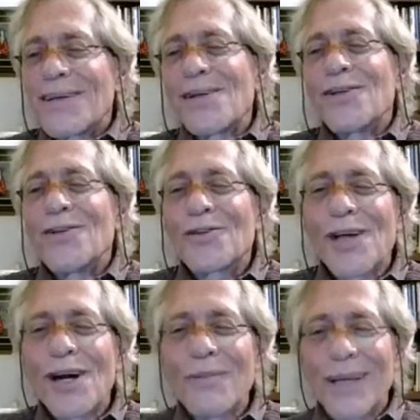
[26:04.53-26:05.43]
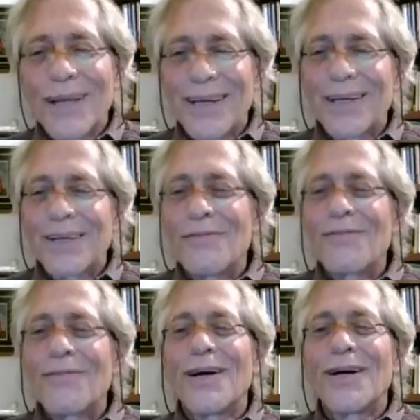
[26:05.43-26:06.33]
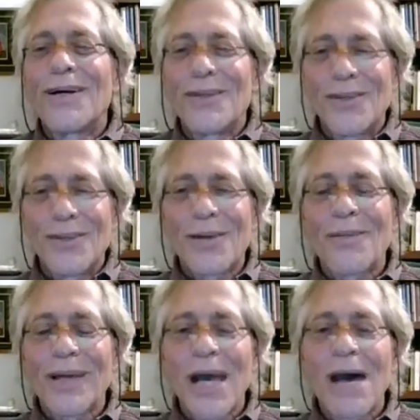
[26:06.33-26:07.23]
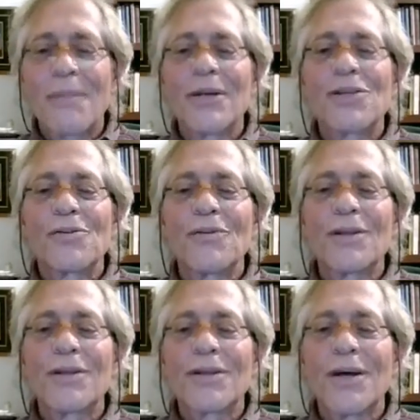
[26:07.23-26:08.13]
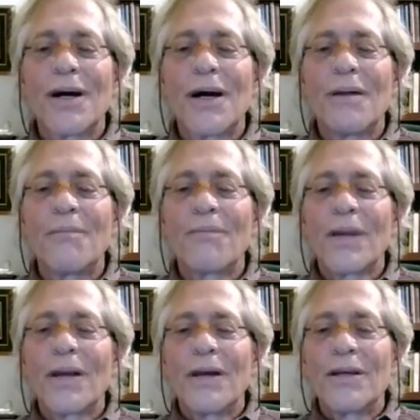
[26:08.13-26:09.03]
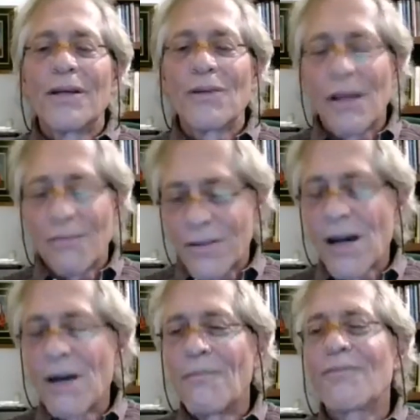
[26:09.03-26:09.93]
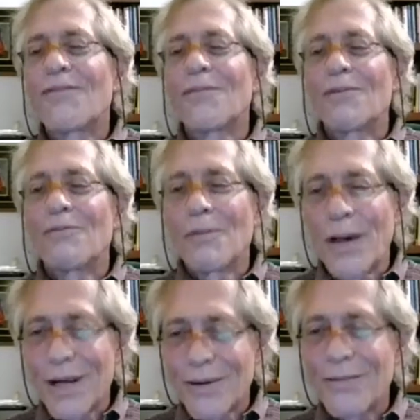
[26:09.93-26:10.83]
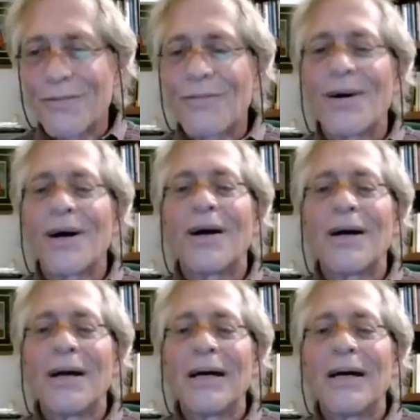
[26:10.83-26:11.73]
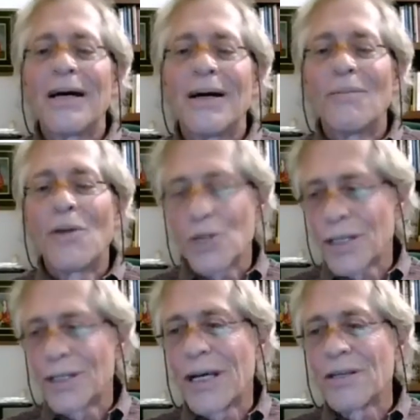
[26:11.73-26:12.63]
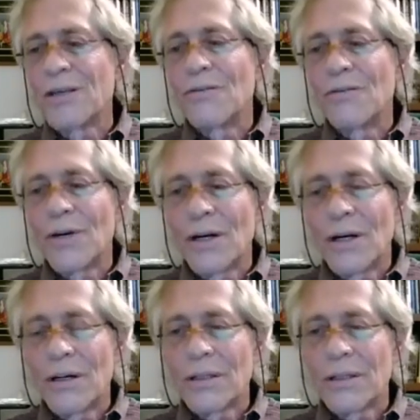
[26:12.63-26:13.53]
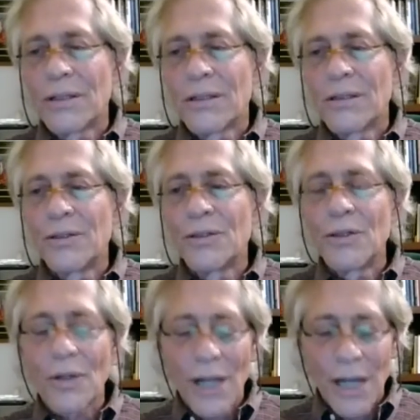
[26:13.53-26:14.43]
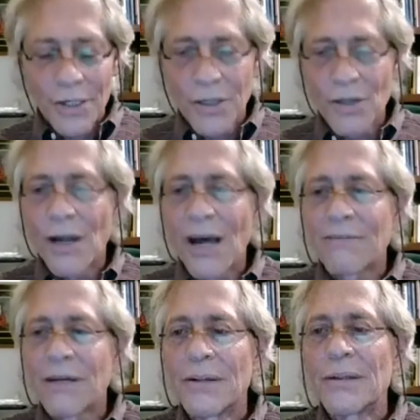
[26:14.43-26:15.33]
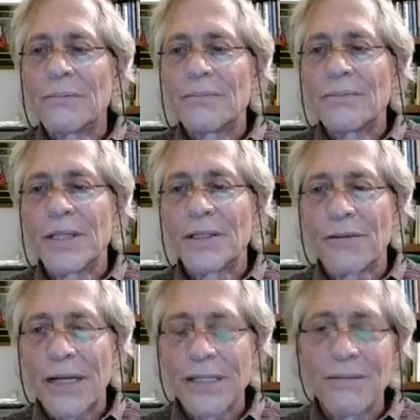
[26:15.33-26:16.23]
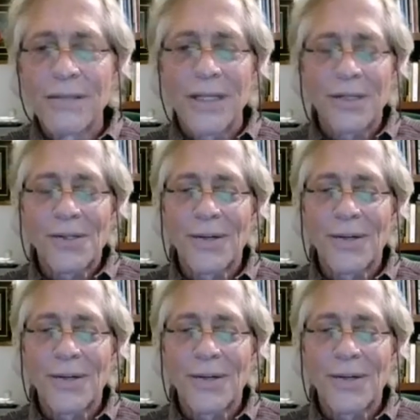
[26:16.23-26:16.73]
you tell me if something happens with your left thumb from the repetitive motion that you utilize in your life, in your activities.